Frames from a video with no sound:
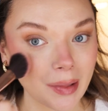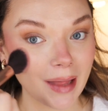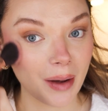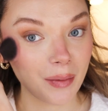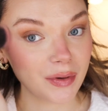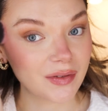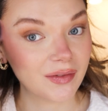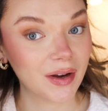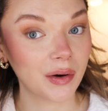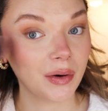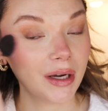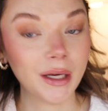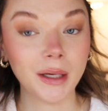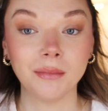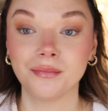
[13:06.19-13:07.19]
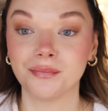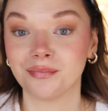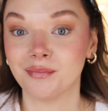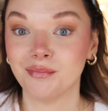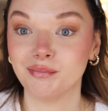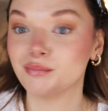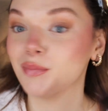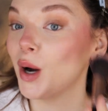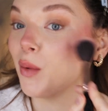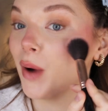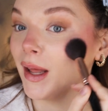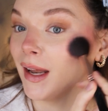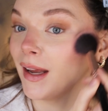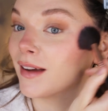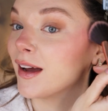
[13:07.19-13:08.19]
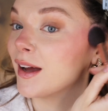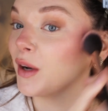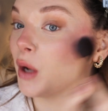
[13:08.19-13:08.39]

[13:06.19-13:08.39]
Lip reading: That was very poetic, I